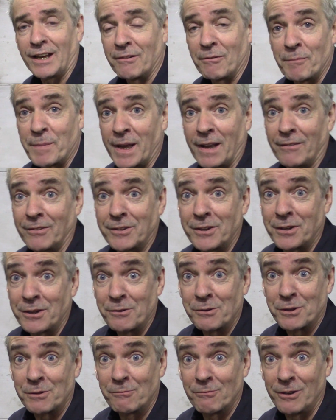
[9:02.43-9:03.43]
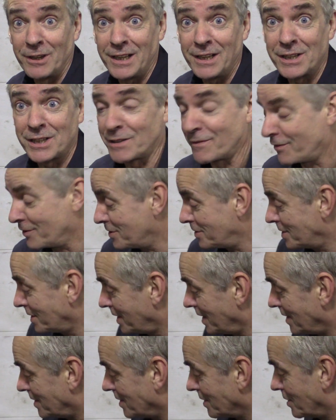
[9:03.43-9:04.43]
it'll be able to do some really
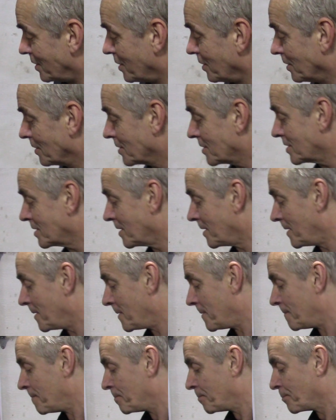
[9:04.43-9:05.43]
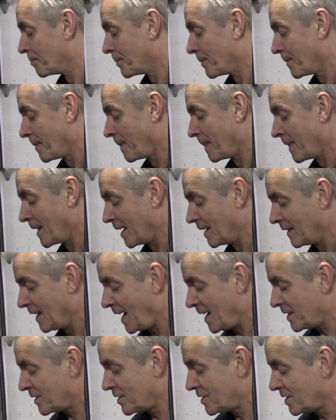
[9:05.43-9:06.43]
sophisticated cuts.
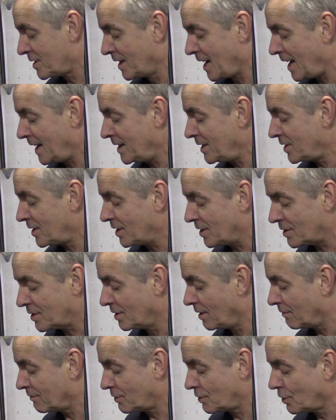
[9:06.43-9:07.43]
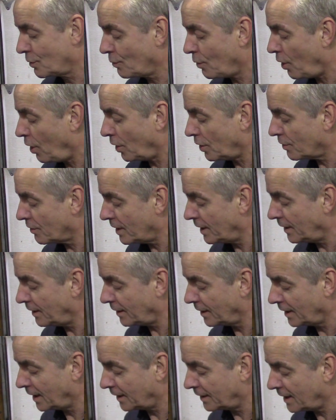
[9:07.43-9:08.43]
That's nice, it's not too hot or
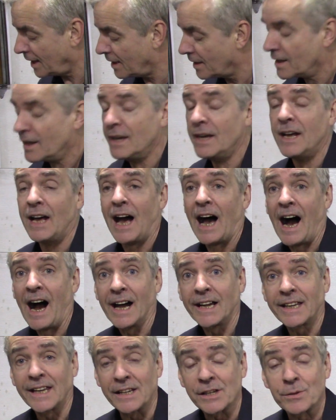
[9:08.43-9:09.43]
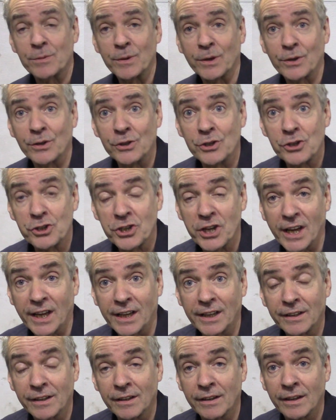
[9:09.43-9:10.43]
anything like that. I guess we could have
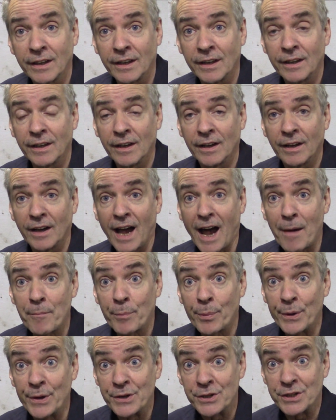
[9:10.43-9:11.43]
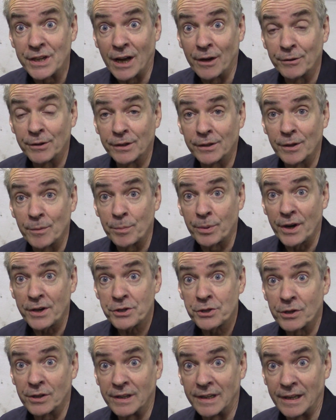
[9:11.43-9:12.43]
taken the amperage down and the
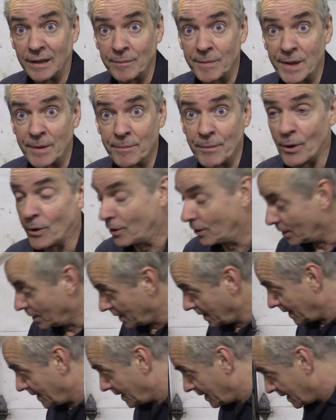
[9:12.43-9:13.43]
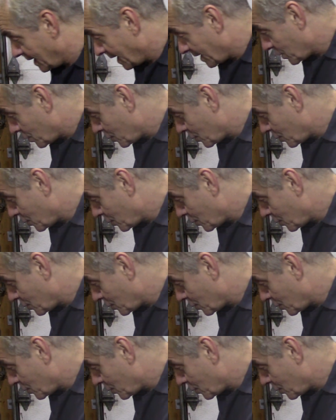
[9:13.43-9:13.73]
pressure a little bit more. Let's